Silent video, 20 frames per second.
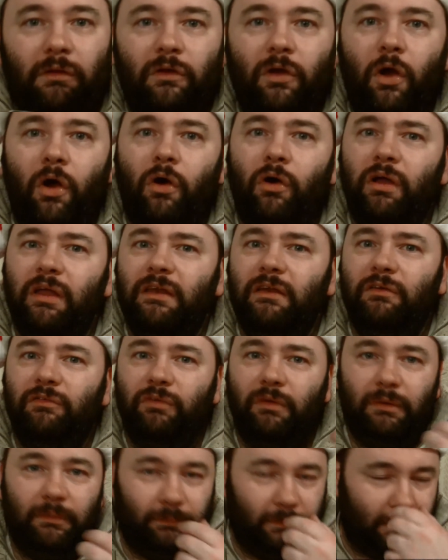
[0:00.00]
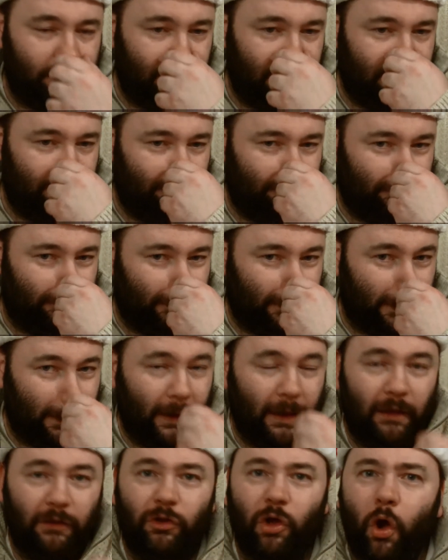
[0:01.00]
Kind of a bit of
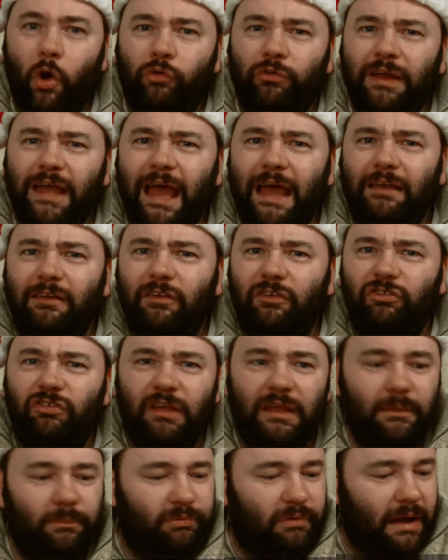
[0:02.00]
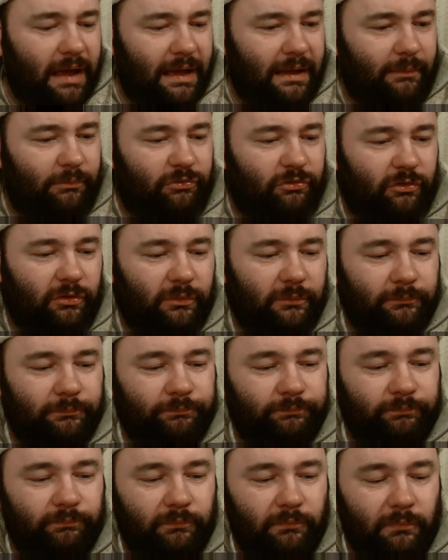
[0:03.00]
coriander seed, perhaps.
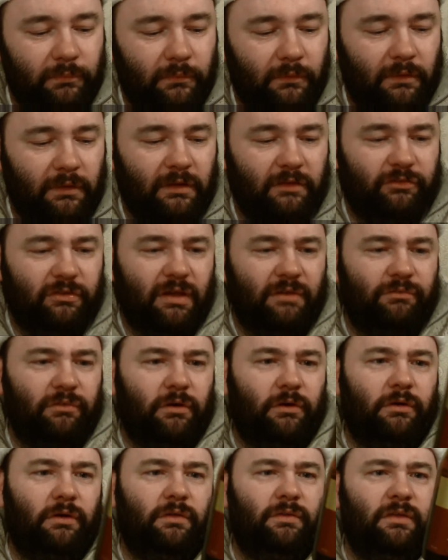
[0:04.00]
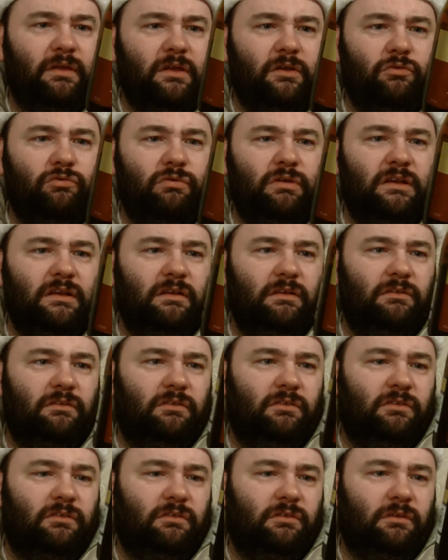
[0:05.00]
Let's have a look at the
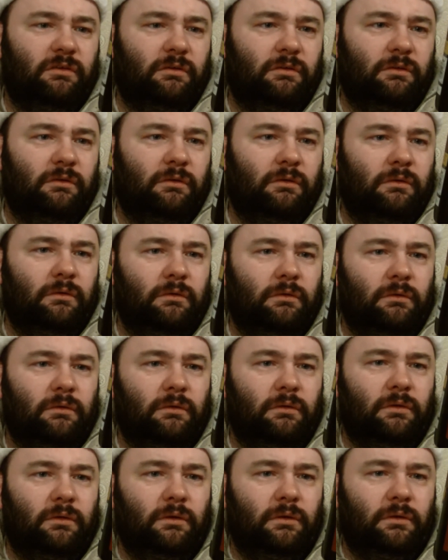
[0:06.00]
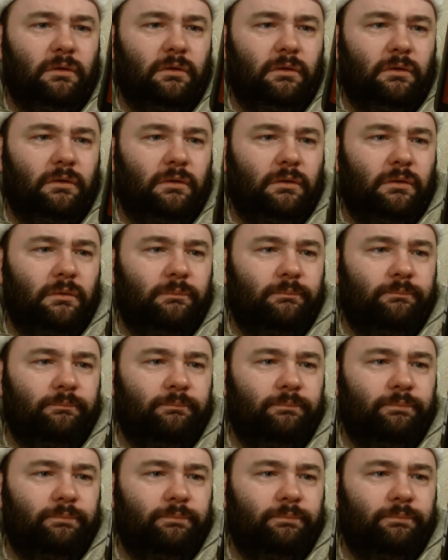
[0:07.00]
ingredients. It's